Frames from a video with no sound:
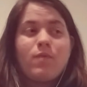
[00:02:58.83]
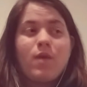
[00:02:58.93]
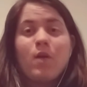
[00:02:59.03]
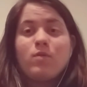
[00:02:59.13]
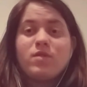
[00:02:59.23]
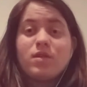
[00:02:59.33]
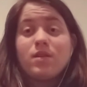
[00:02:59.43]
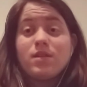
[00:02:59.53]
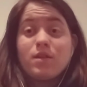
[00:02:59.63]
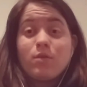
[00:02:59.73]
I wasn't
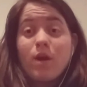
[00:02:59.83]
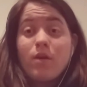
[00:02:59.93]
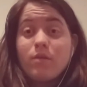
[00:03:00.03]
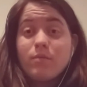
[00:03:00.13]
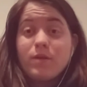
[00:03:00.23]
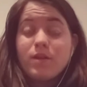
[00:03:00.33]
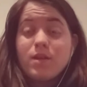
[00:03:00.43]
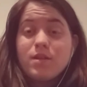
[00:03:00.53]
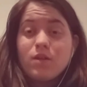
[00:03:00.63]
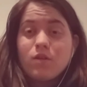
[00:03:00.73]
going to sit around and be
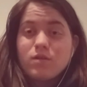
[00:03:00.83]
lazy all